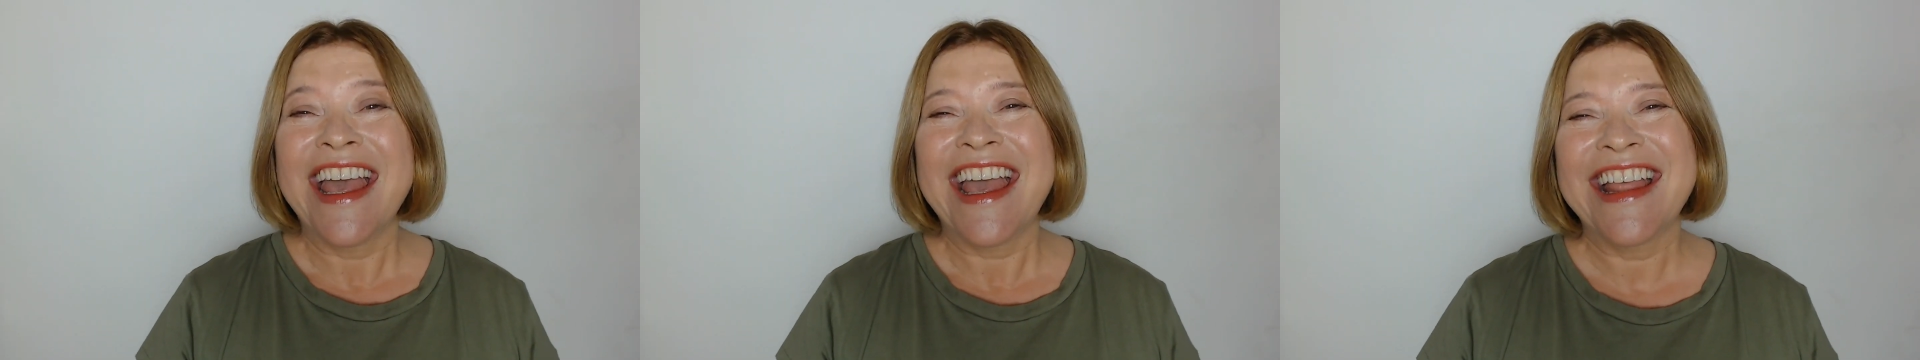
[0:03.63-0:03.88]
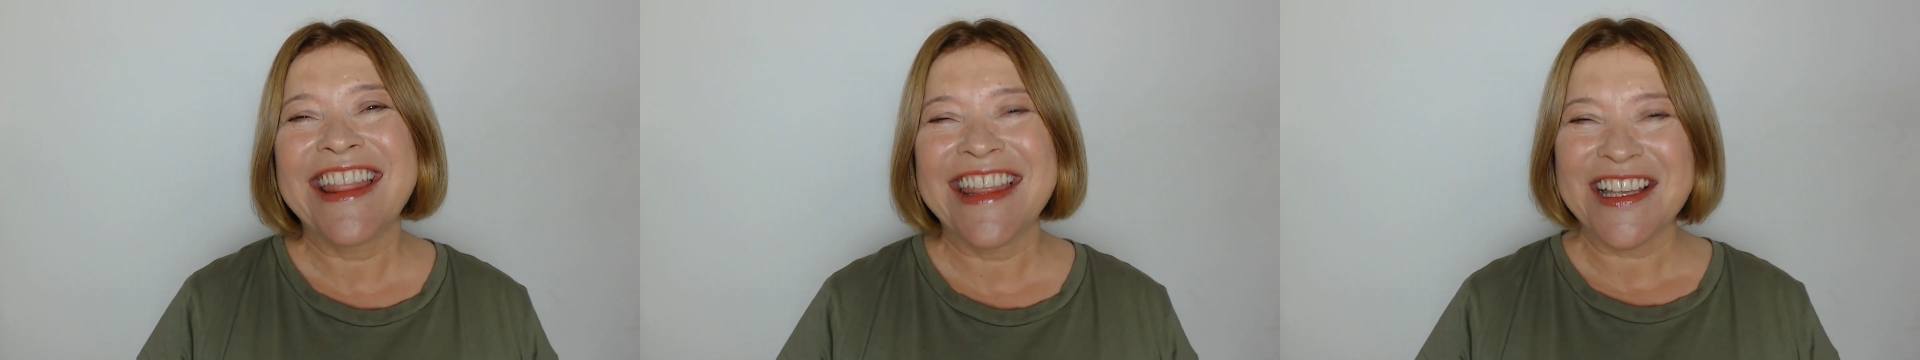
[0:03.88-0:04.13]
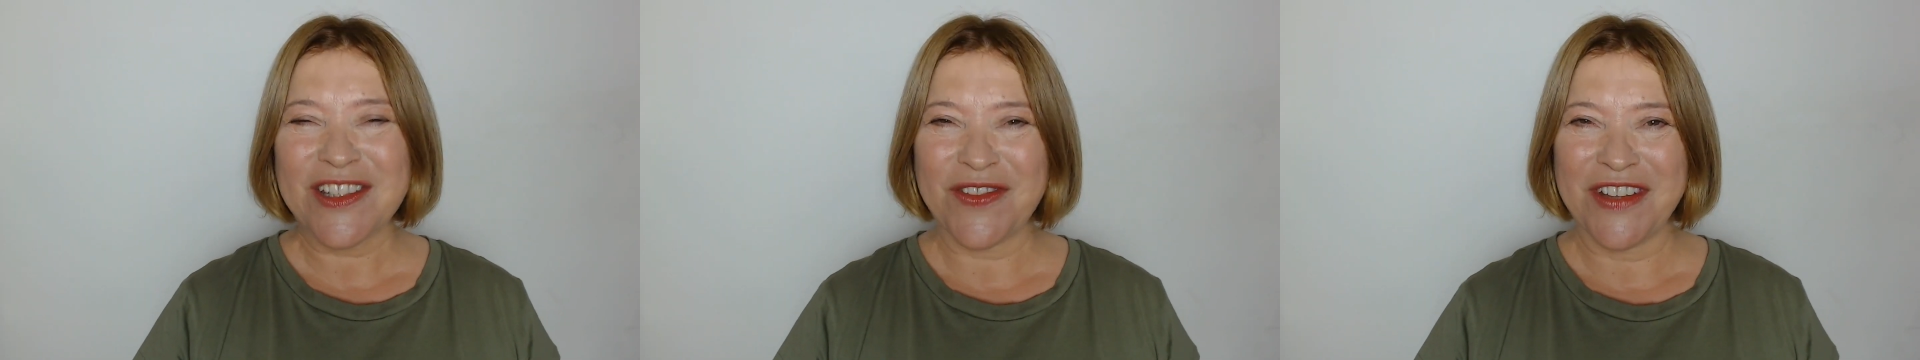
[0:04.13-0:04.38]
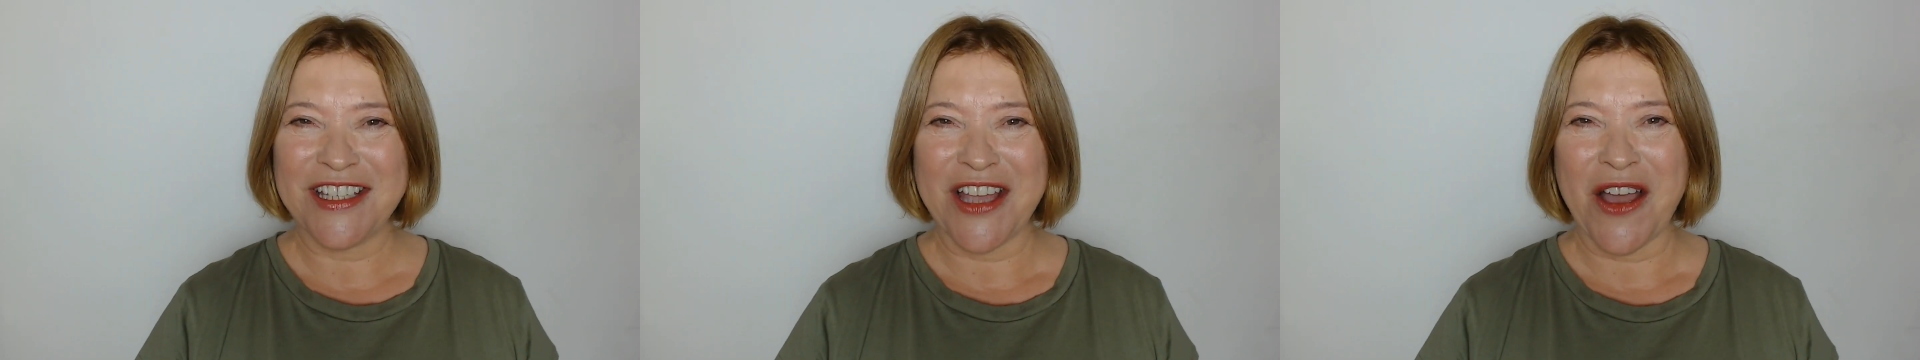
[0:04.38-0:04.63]
In this
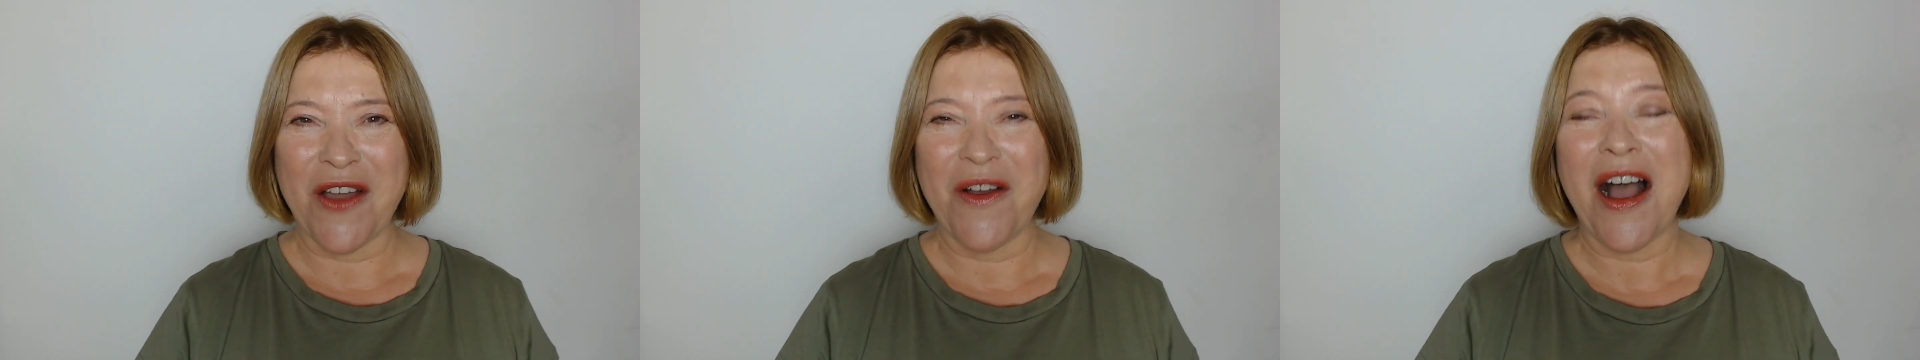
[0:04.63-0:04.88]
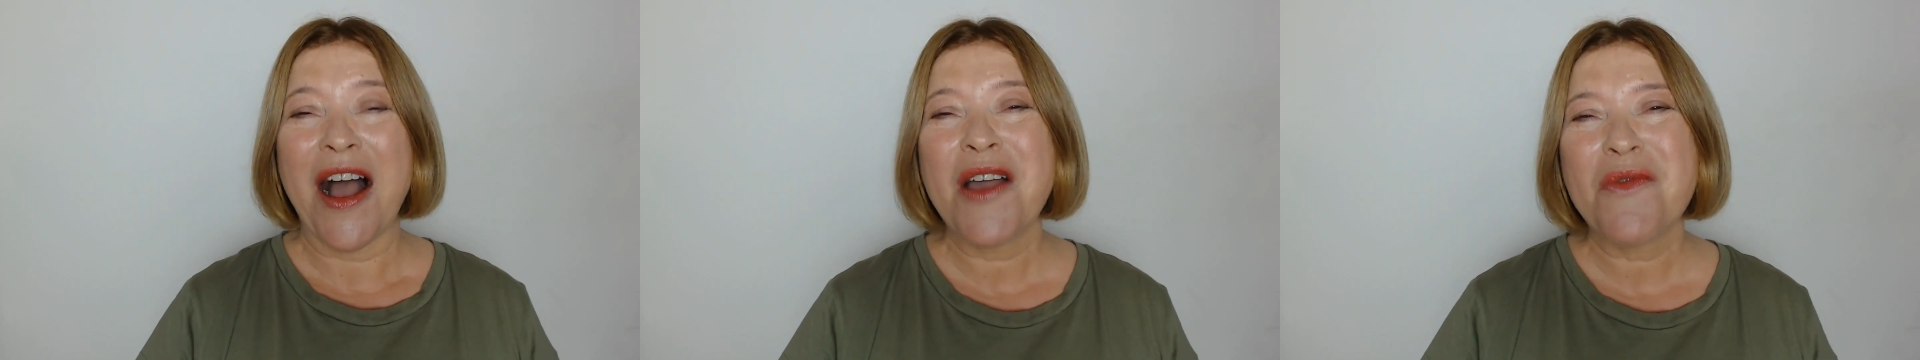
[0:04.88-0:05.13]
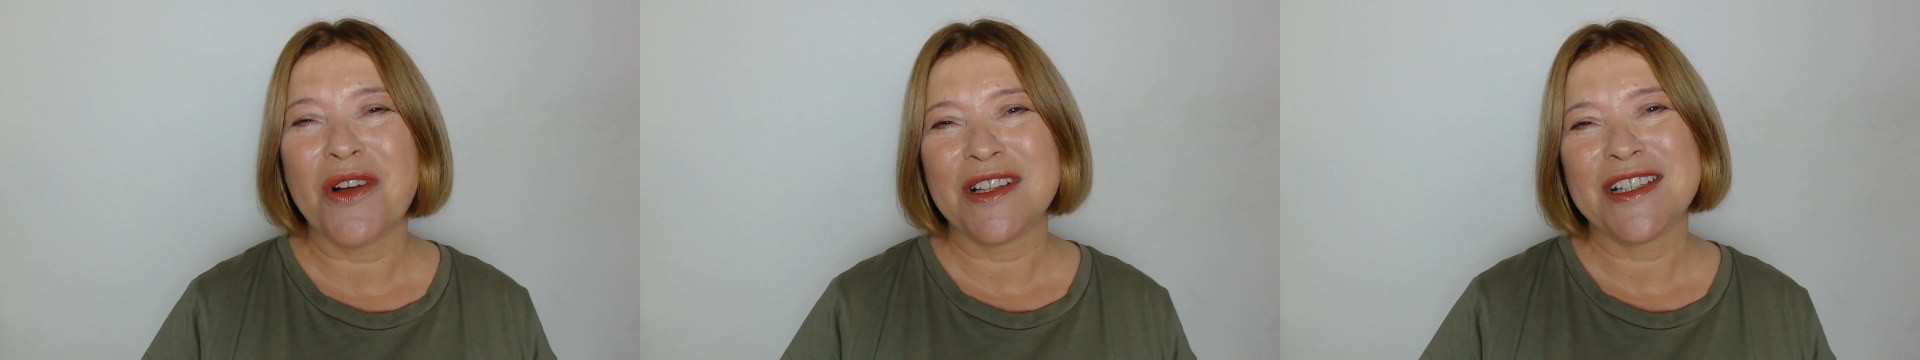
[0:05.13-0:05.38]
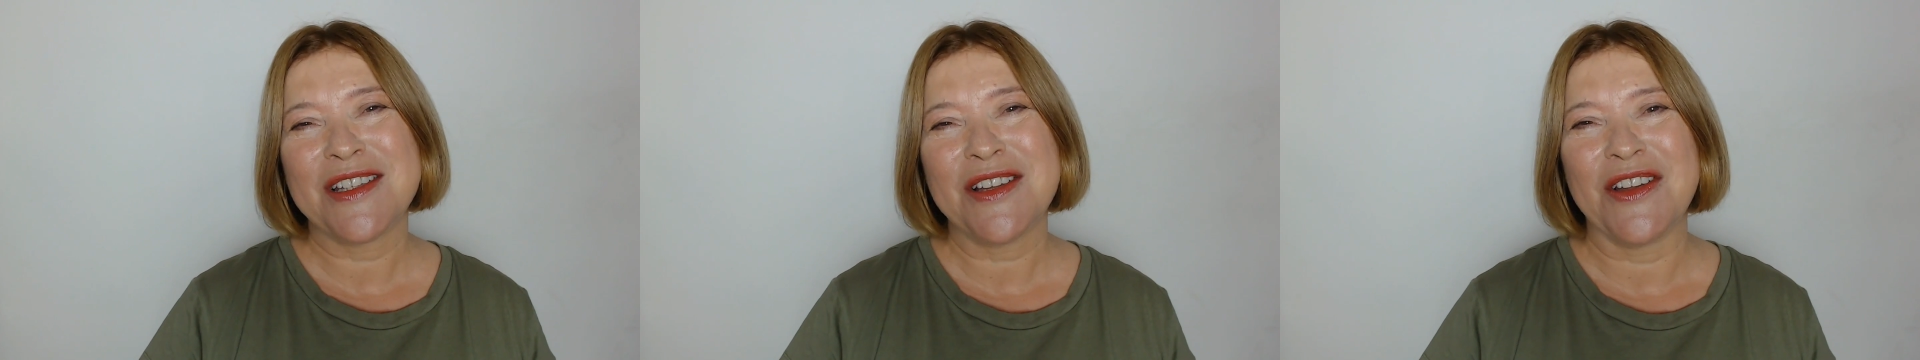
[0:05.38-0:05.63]
video, I
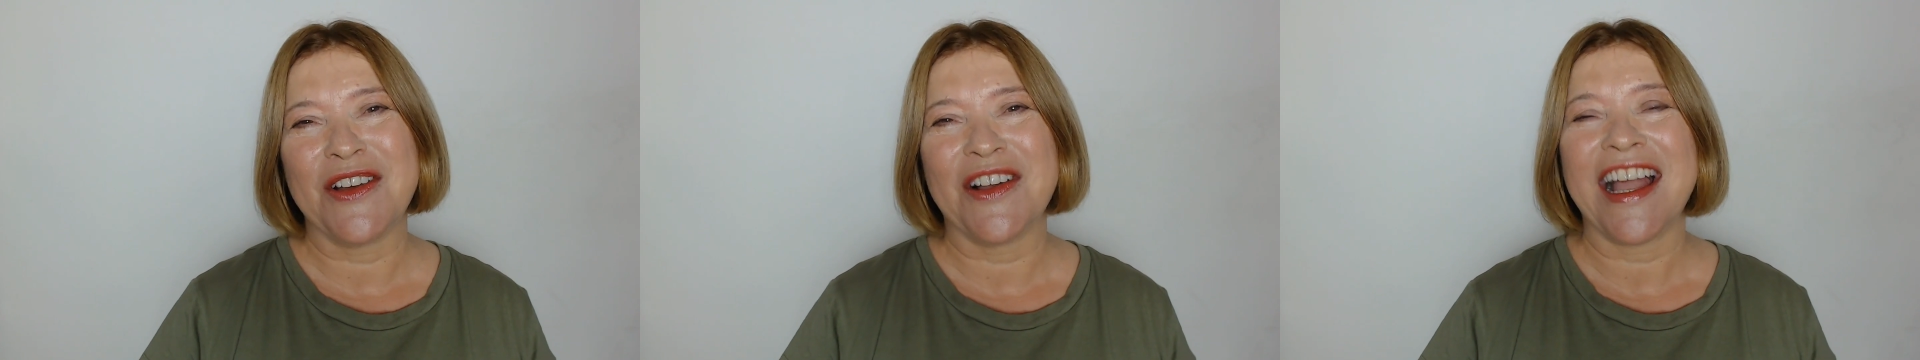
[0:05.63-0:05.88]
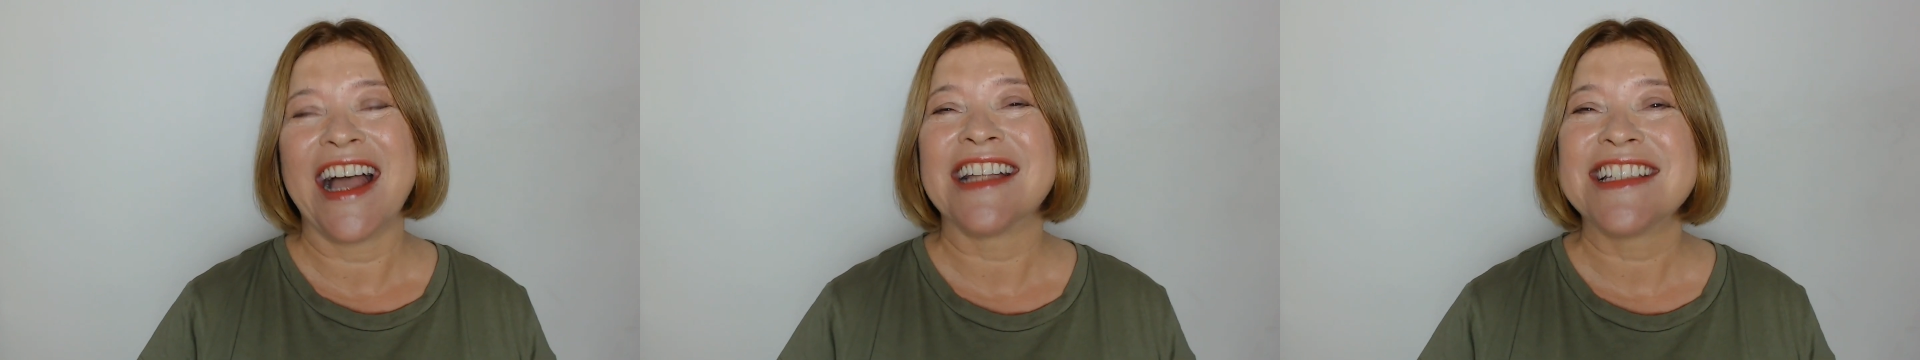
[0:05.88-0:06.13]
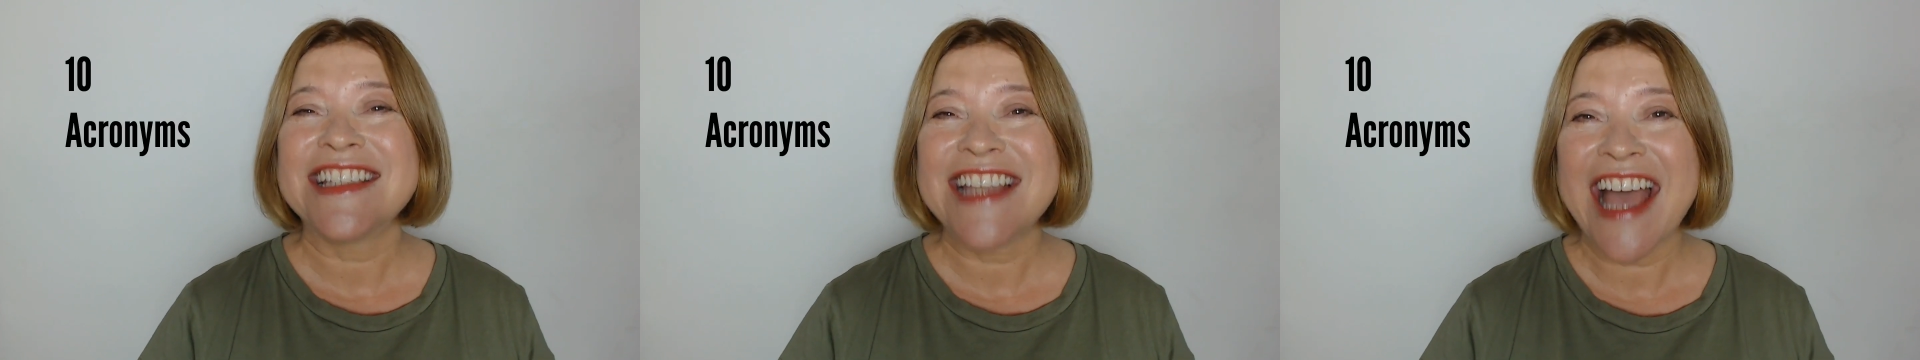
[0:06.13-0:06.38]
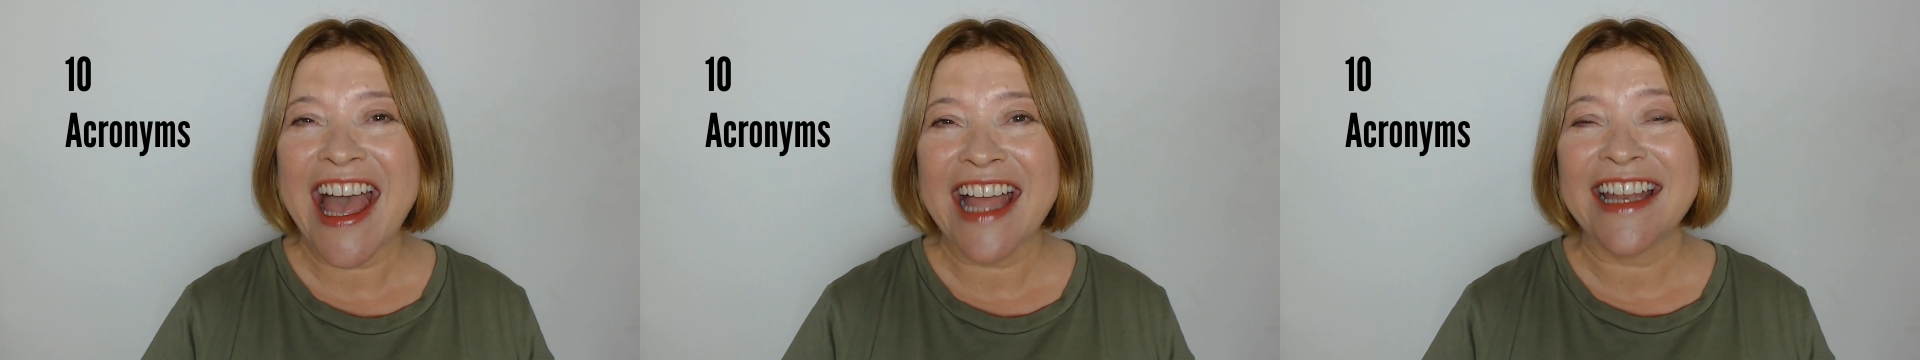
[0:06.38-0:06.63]
want to look at
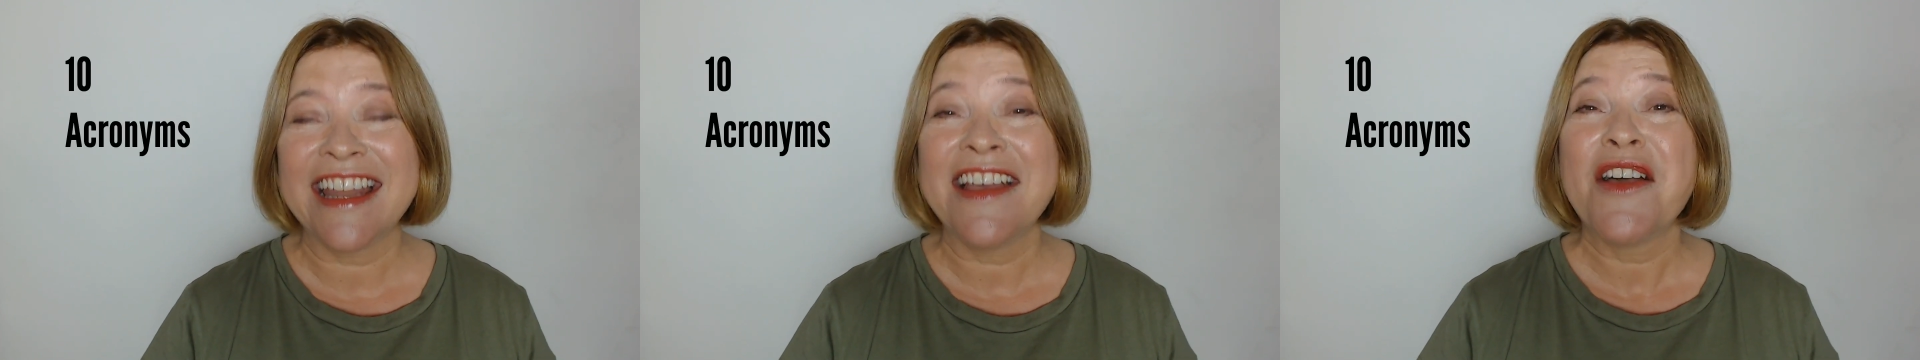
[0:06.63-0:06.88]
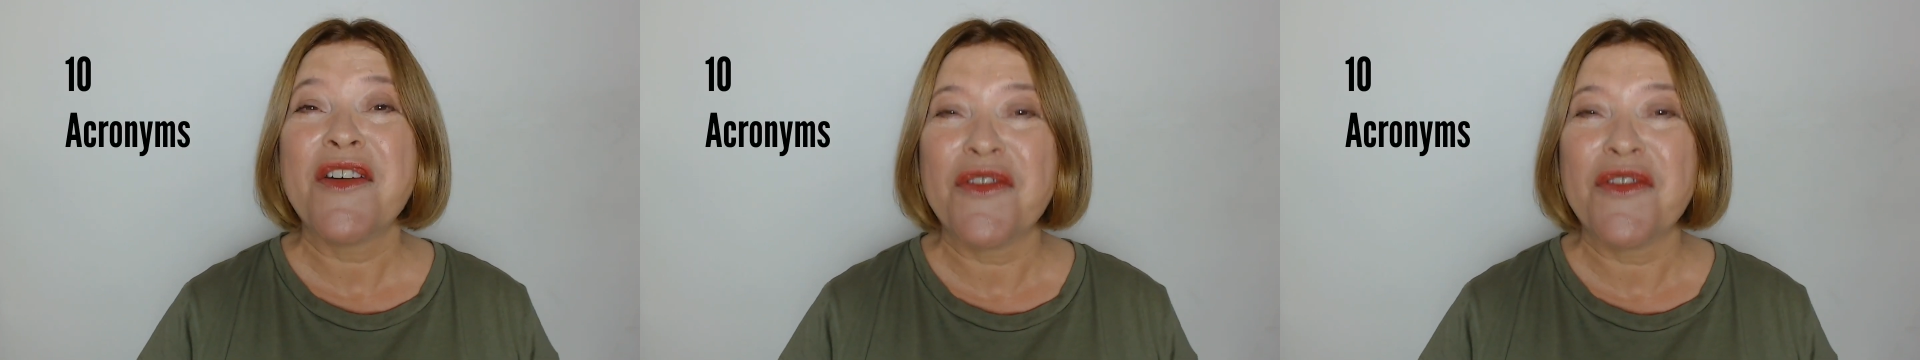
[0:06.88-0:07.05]
10